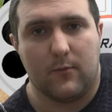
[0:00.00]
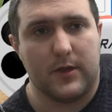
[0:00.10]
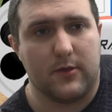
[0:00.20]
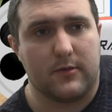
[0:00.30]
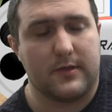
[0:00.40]

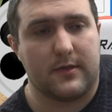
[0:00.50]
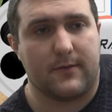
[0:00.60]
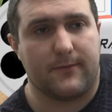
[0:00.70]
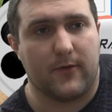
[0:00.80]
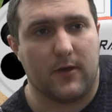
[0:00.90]
we used
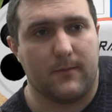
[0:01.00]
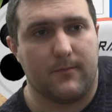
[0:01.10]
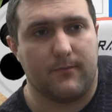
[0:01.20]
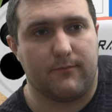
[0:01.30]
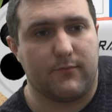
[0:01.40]
this
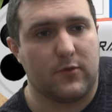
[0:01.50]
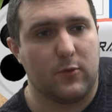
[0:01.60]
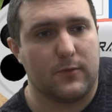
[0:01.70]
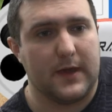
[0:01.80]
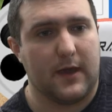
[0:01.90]
from
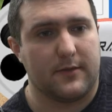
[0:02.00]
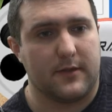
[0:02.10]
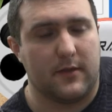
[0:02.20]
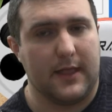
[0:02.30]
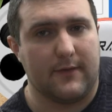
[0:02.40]

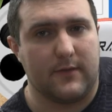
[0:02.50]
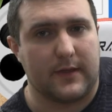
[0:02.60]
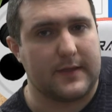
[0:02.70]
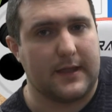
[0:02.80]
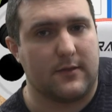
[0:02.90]
2011,
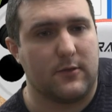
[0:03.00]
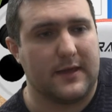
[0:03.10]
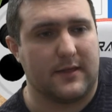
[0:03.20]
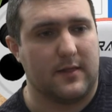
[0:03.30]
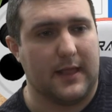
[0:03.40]
like the end of
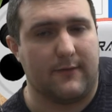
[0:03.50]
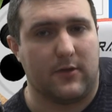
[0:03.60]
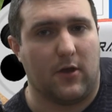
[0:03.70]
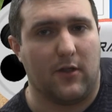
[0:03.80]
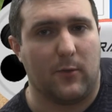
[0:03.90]
2011,
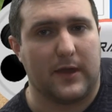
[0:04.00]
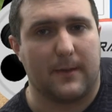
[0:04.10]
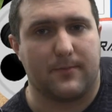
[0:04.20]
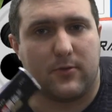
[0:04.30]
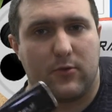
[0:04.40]
all the way
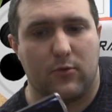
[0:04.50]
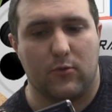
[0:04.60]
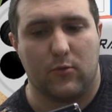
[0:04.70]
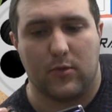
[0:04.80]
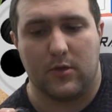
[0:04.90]
up
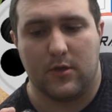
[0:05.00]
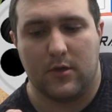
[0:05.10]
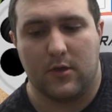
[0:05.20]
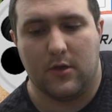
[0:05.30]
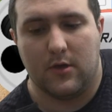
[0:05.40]
to
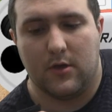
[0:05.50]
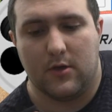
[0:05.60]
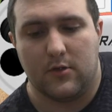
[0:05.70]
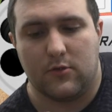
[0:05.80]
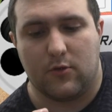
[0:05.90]

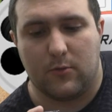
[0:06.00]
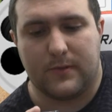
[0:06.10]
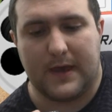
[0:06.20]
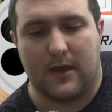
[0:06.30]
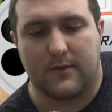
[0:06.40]

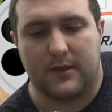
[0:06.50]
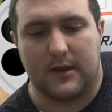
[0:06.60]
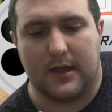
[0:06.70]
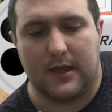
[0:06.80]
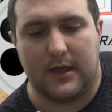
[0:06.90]

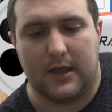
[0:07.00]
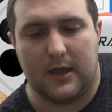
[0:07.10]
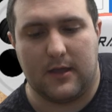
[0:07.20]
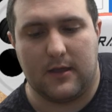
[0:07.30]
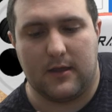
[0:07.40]

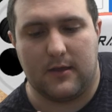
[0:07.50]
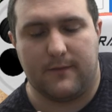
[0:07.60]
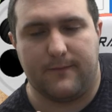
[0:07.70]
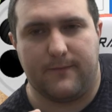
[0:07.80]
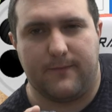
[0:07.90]

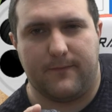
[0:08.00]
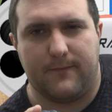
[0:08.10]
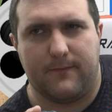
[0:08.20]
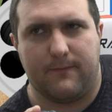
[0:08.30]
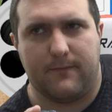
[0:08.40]

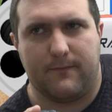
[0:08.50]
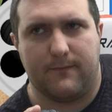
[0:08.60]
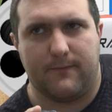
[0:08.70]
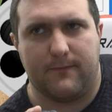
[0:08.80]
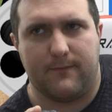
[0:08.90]

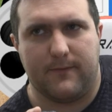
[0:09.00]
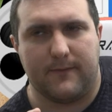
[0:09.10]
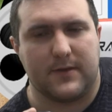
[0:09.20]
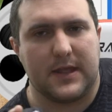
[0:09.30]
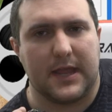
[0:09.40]

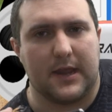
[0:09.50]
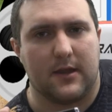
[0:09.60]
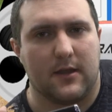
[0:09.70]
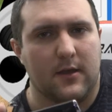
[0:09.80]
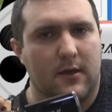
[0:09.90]

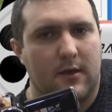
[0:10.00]
2015.